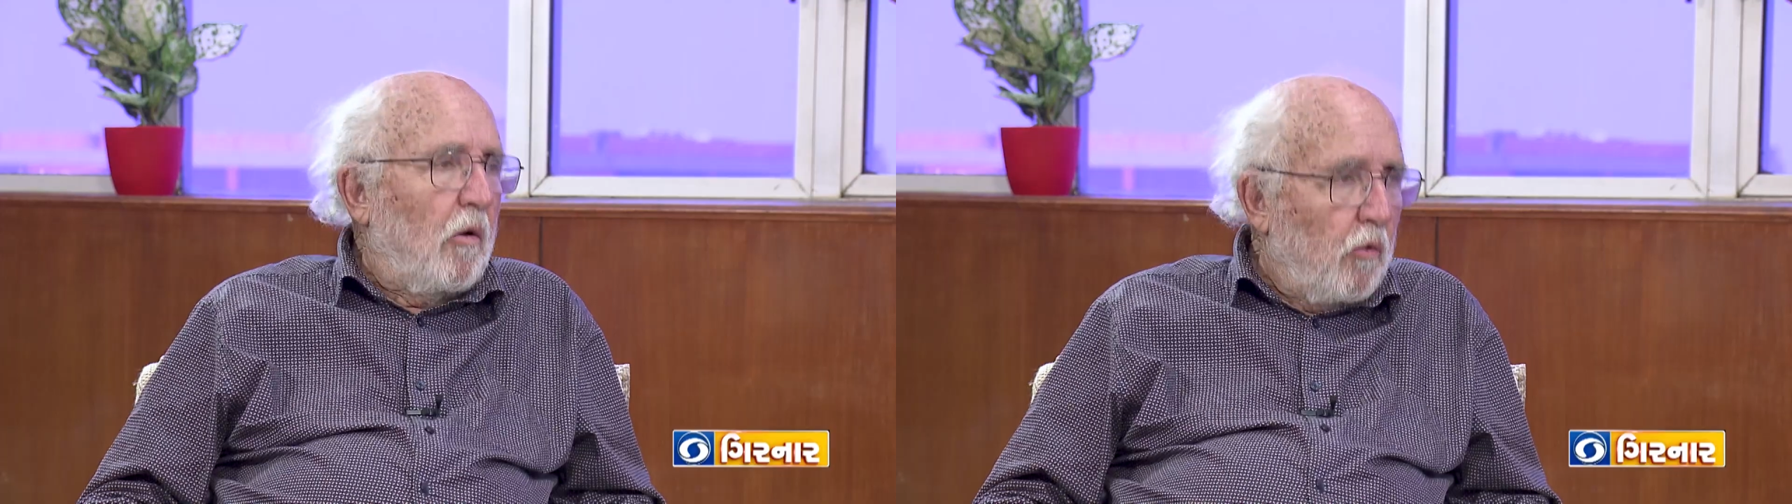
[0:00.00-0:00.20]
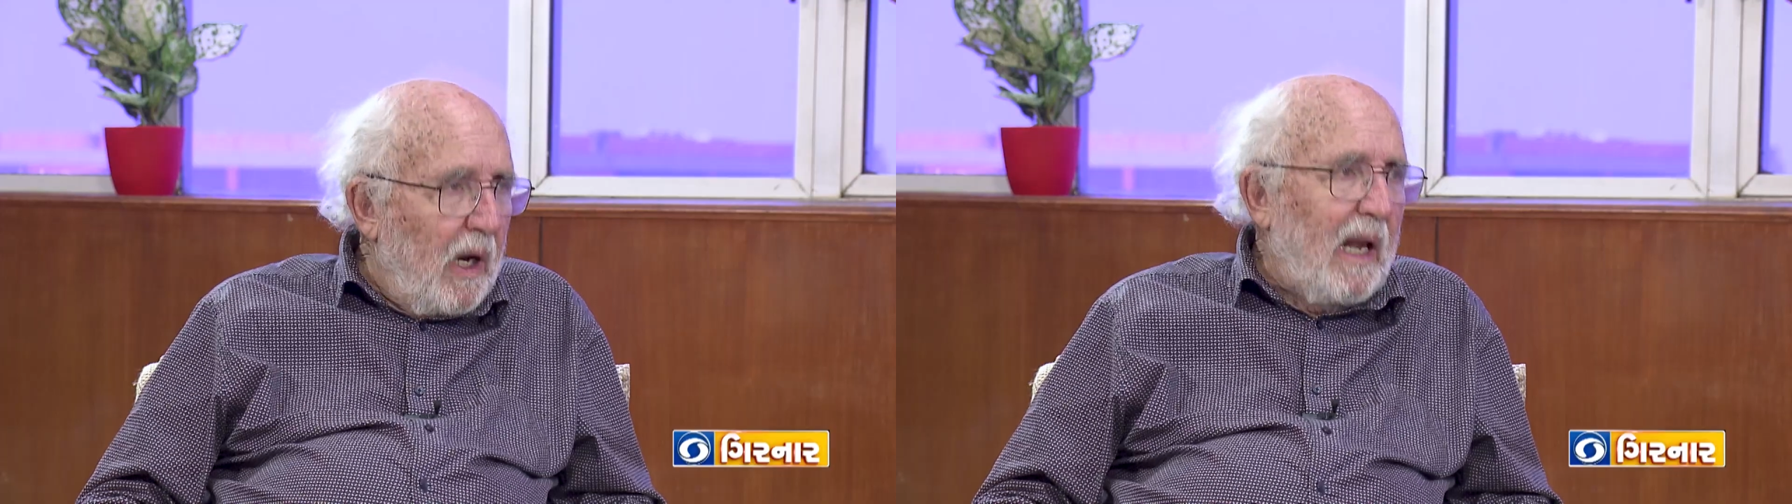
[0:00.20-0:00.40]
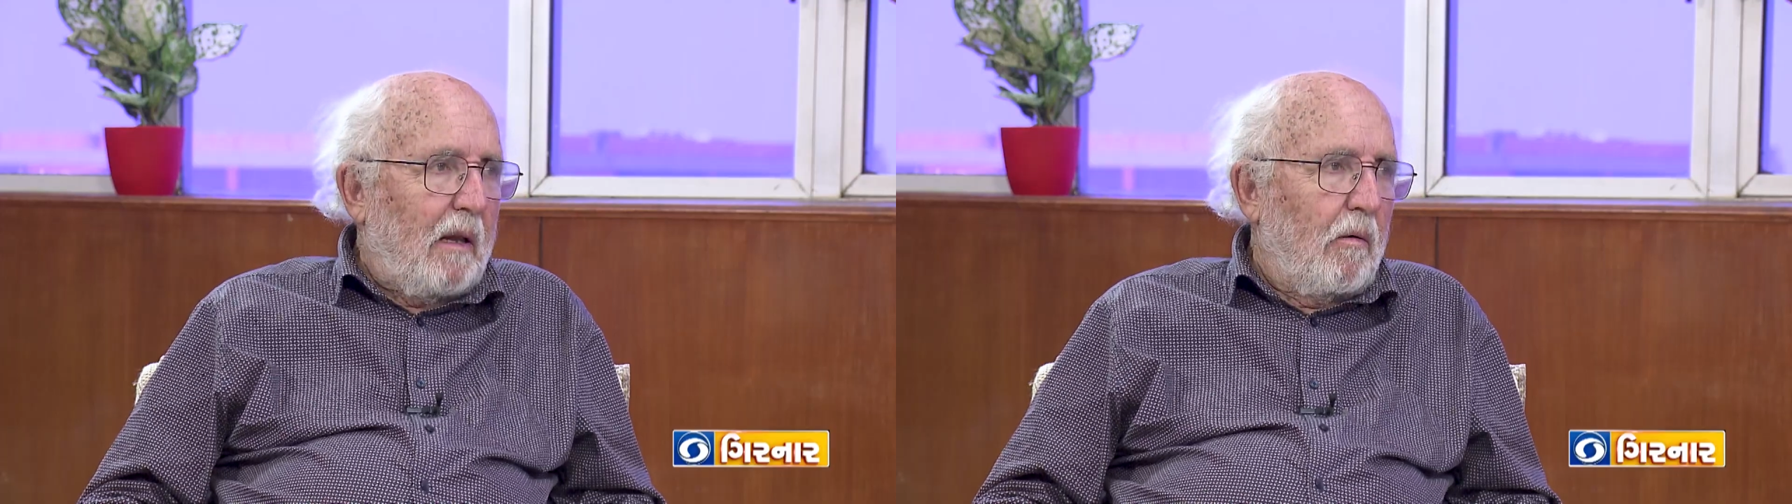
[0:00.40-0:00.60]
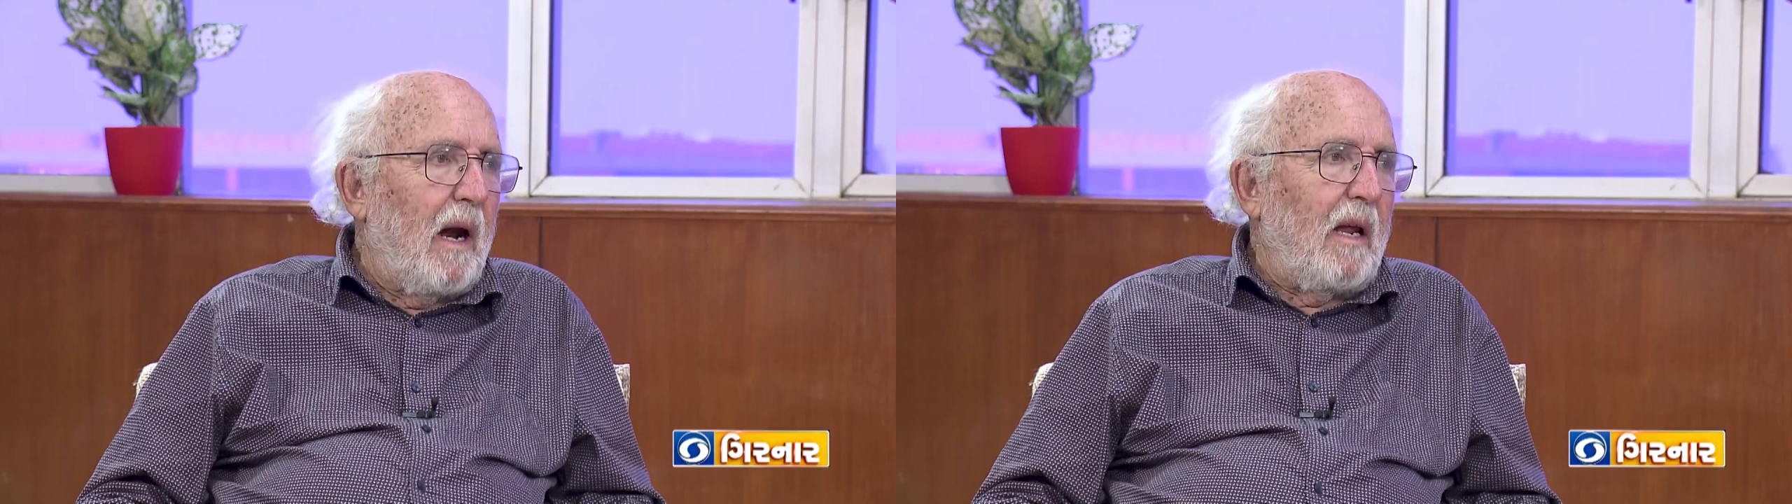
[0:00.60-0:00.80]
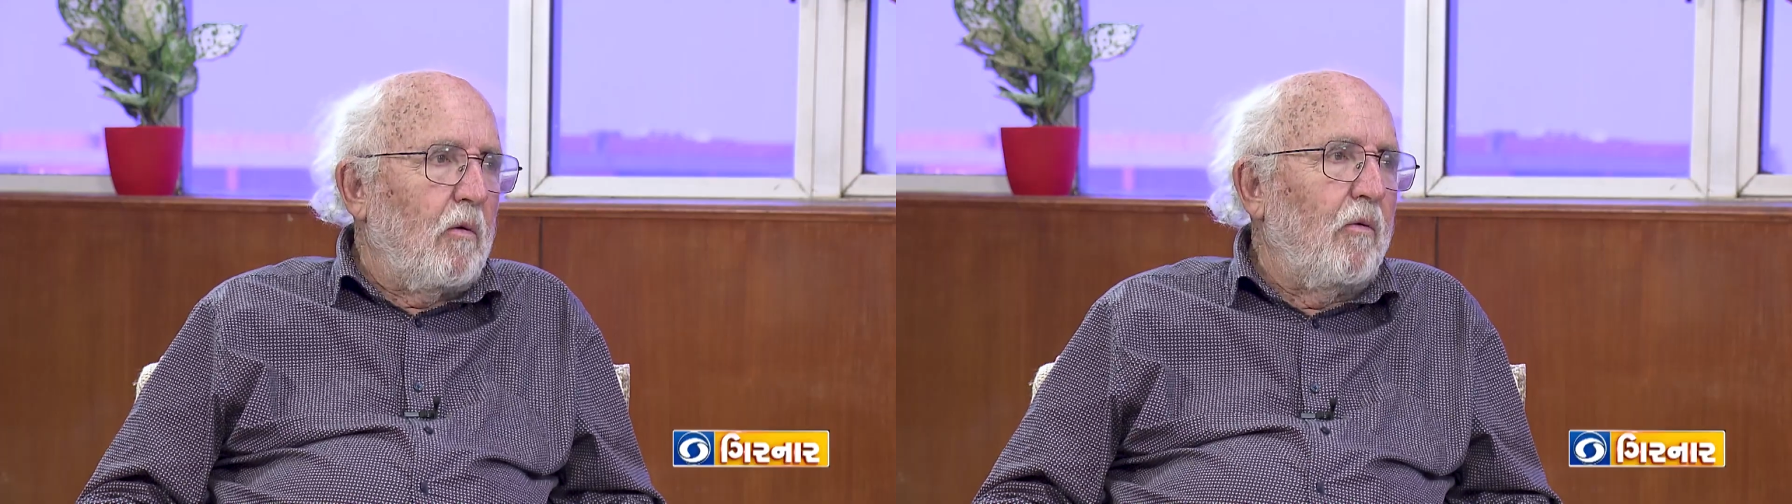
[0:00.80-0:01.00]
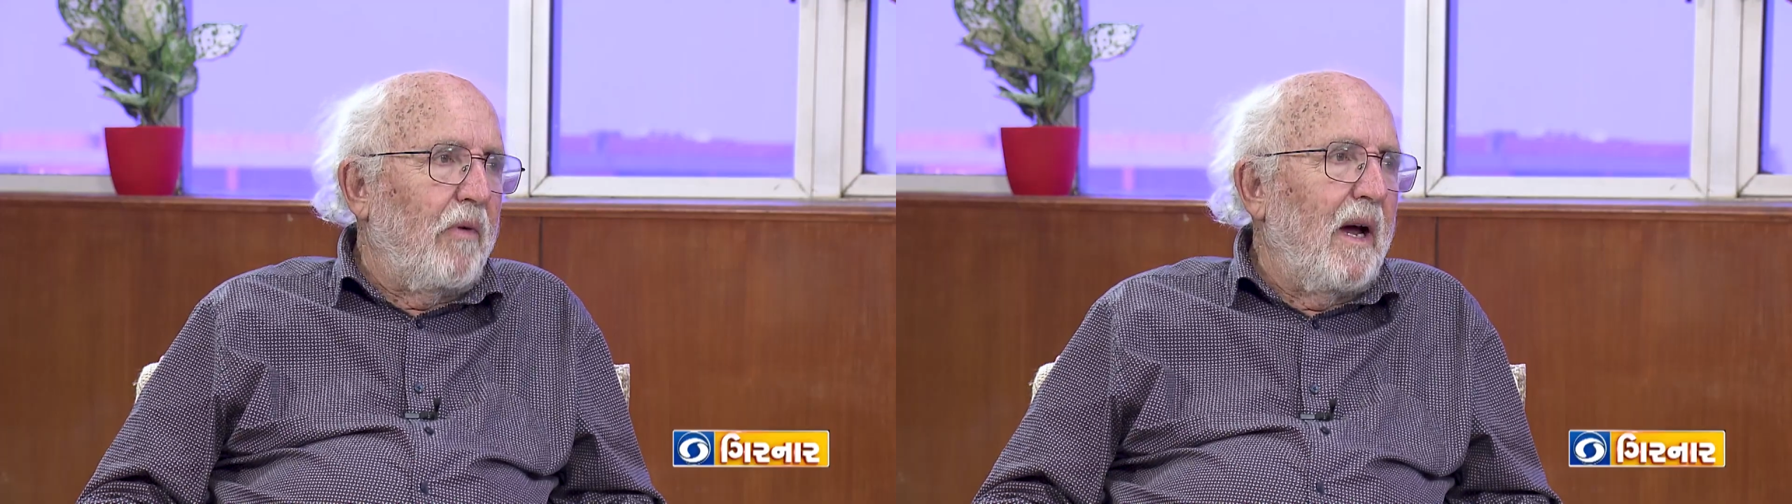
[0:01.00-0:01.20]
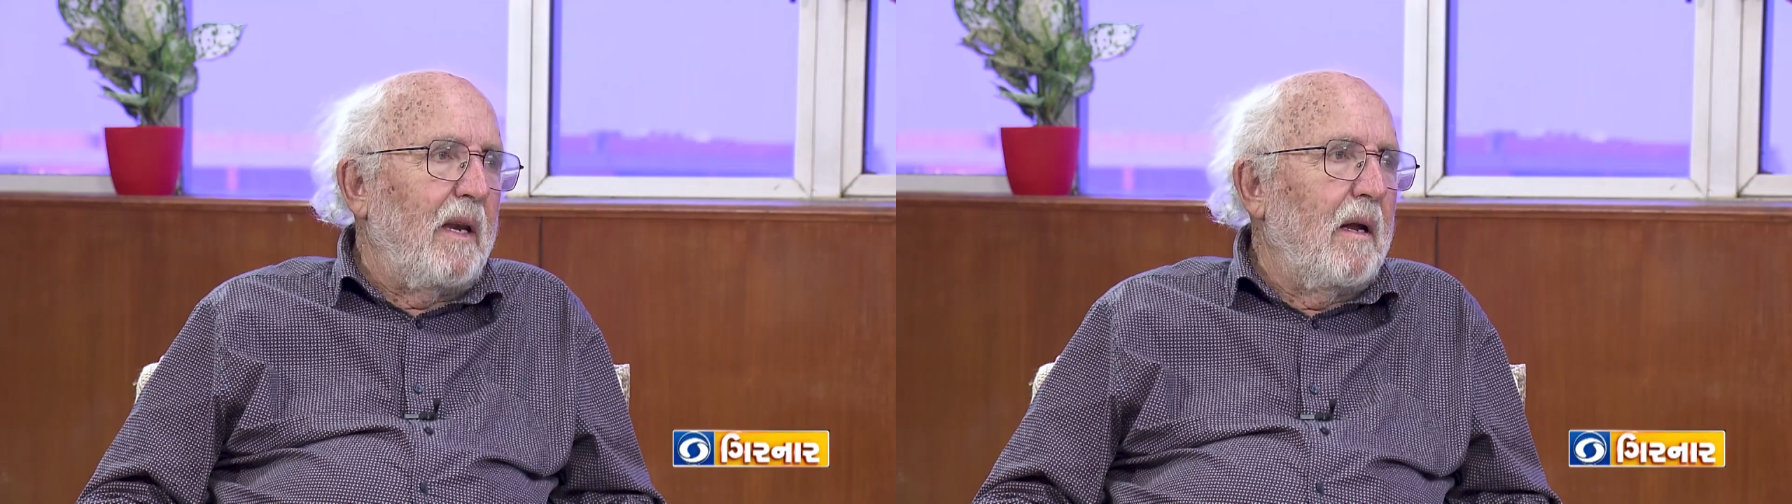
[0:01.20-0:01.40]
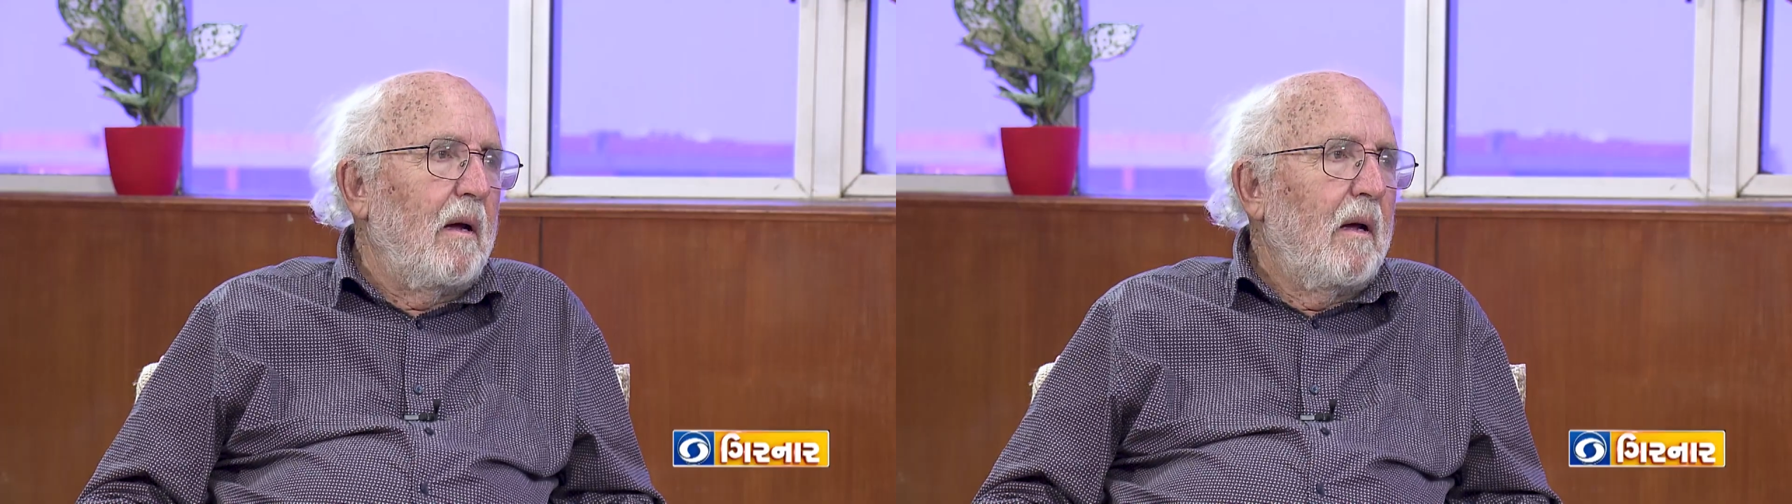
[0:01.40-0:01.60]
will try to
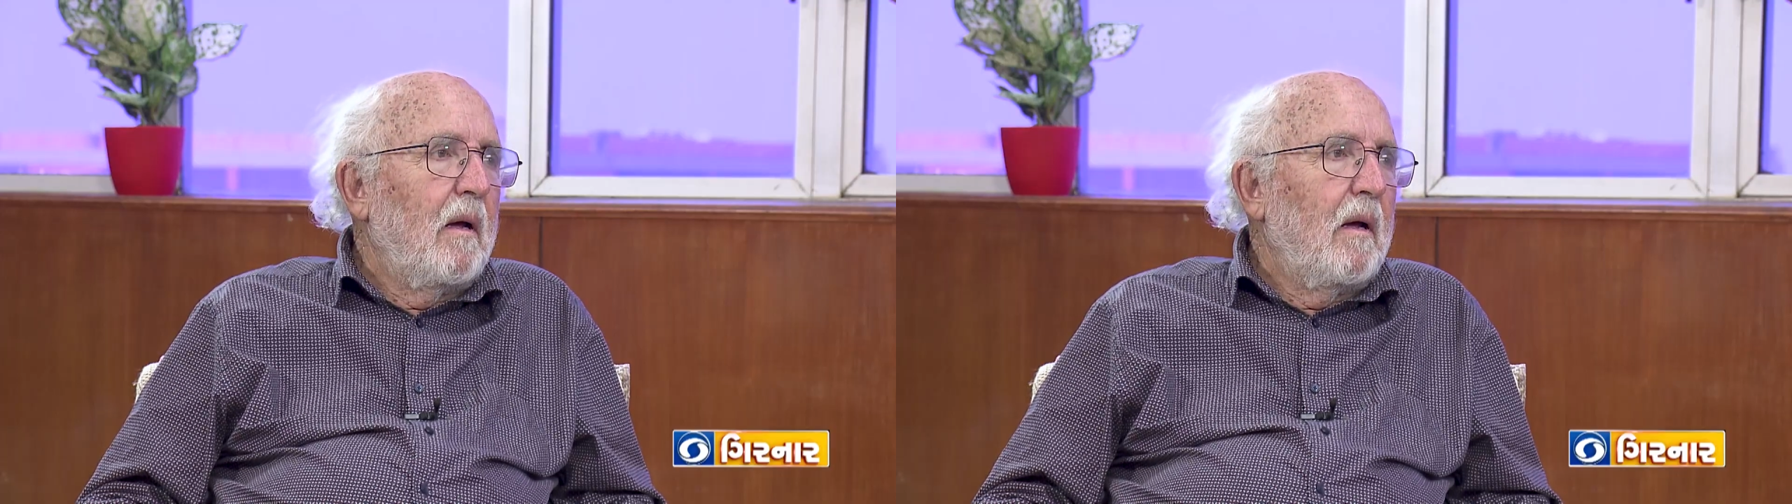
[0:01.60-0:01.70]
find